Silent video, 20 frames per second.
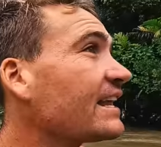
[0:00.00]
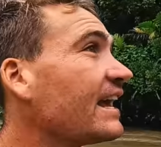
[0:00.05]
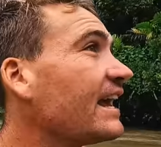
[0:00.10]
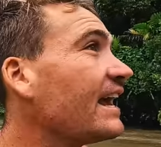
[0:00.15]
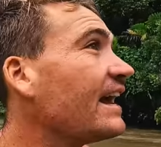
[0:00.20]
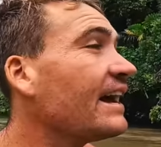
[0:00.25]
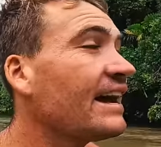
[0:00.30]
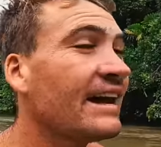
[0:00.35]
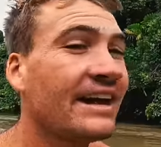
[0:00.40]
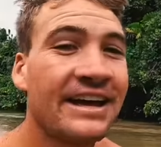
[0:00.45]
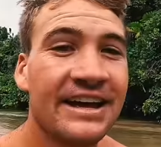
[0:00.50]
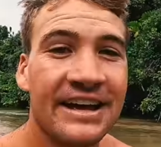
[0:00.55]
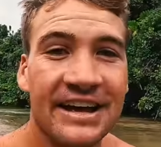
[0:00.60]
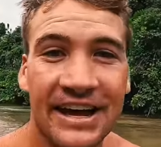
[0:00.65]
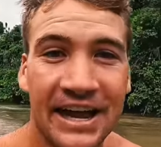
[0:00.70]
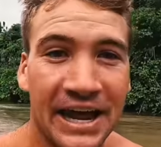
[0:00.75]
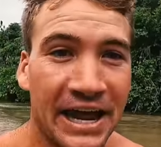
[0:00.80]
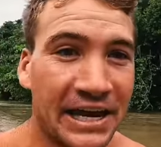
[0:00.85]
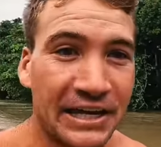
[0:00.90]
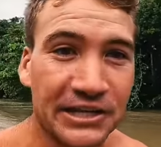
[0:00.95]
here,
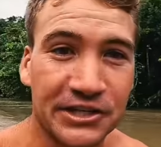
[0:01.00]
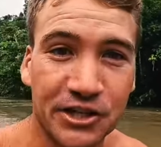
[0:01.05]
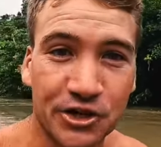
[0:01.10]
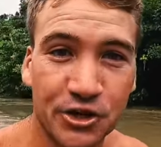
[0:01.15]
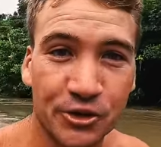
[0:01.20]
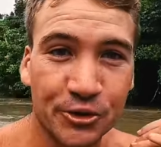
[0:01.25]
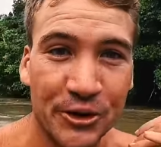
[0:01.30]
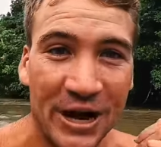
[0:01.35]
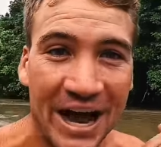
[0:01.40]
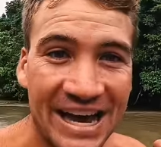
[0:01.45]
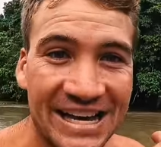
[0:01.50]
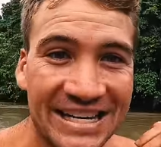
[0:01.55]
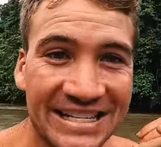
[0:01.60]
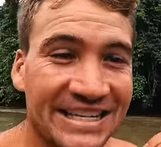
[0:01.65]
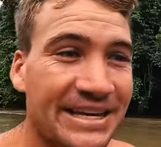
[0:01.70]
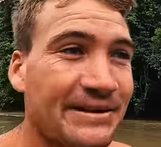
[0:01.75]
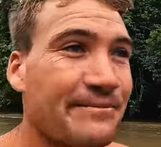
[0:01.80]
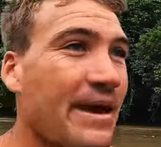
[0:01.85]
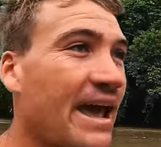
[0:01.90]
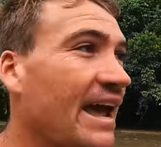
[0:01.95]
it is
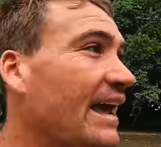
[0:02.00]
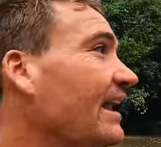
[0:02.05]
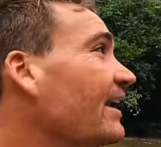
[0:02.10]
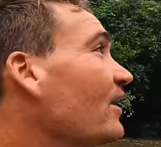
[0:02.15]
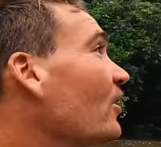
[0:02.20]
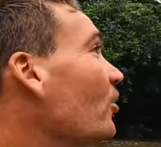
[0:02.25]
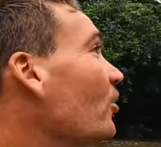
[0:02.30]
crazy, man.